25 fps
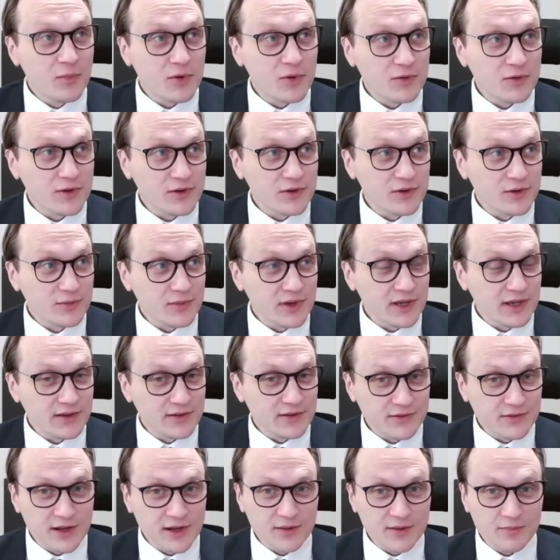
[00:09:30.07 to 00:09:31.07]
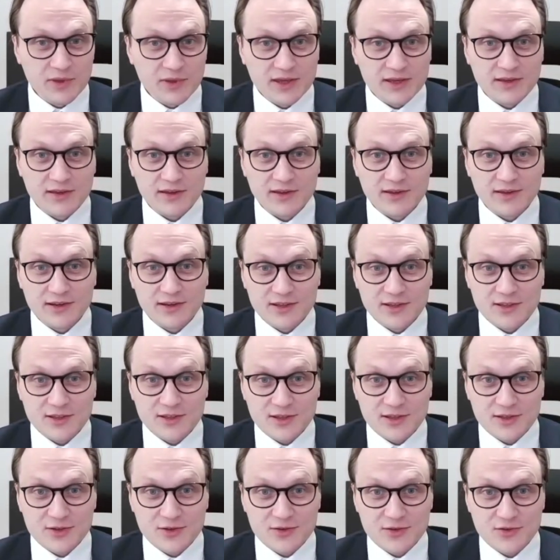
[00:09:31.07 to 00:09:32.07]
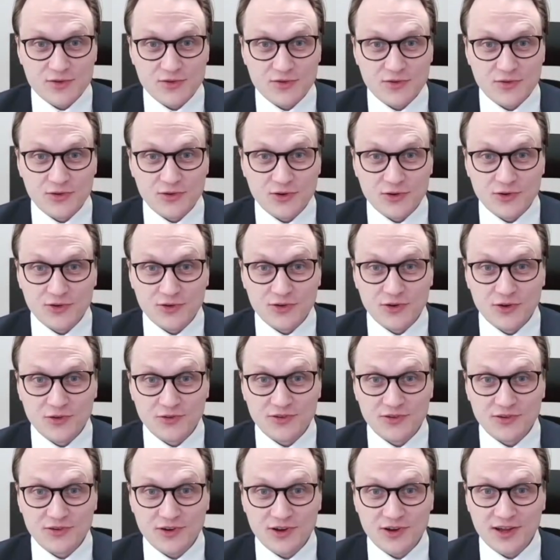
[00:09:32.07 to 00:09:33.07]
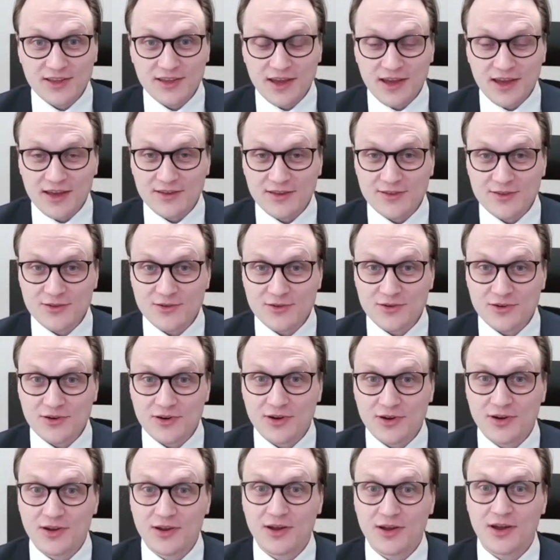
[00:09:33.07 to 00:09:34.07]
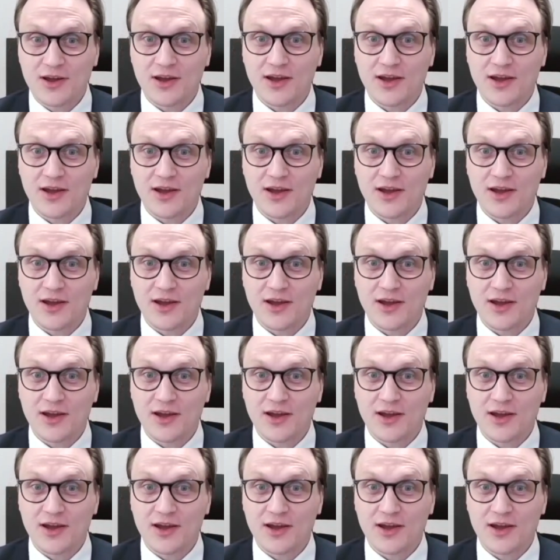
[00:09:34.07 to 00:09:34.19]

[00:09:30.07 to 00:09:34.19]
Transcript: But when you're making really big decisions, you don't know the right answer